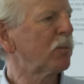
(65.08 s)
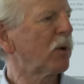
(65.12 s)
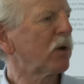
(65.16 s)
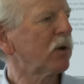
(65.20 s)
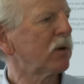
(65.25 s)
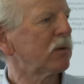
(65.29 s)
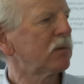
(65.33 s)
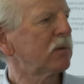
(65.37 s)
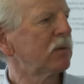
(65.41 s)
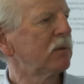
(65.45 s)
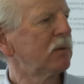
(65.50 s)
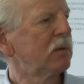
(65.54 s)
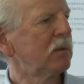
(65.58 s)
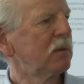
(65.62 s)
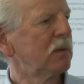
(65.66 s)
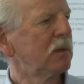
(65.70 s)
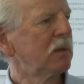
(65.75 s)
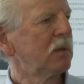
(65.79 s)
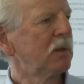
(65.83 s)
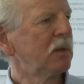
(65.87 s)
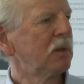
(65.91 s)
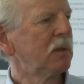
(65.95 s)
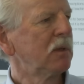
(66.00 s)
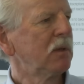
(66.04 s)
burned.
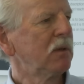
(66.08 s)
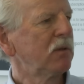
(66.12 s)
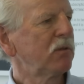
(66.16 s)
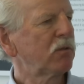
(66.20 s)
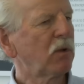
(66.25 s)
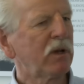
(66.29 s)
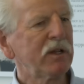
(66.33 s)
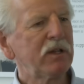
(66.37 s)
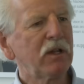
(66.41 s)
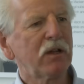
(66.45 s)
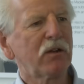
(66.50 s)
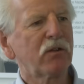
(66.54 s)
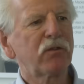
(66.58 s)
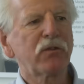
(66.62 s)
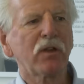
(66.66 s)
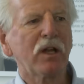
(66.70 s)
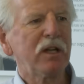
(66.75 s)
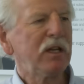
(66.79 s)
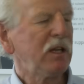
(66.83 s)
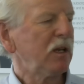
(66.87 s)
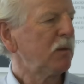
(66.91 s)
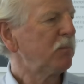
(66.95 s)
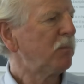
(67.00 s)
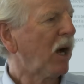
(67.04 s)
So I did a
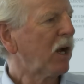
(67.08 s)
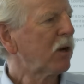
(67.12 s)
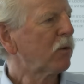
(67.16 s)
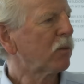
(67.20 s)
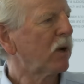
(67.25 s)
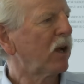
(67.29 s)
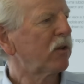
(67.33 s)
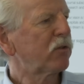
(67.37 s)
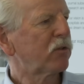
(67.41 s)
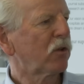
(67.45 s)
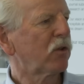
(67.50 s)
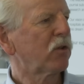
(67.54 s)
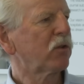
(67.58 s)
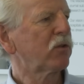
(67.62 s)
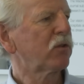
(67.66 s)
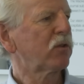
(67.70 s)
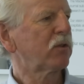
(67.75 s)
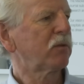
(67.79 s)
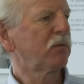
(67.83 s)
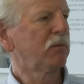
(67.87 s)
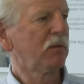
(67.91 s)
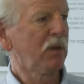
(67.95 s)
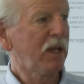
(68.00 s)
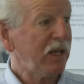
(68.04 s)
study in bike racers,
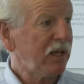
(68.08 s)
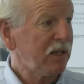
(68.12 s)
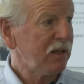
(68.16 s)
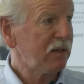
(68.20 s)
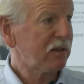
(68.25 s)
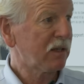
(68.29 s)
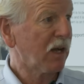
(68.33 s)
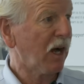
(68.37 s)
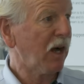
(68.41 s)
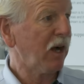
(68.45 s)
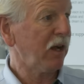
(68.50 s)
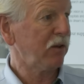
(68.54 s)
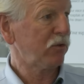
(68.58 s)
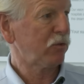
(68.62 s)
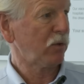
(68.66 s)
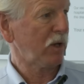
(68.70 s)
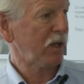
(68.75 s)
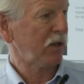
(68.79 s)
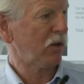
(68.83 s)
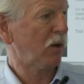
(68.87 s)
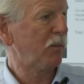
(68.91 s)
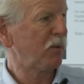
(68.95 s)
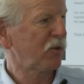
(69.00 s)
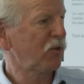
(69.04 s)
lean guys who
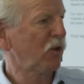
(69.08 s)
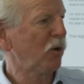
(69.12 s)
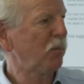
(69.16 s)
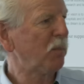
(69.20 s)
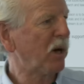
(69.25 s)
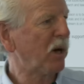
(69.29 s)
had almost no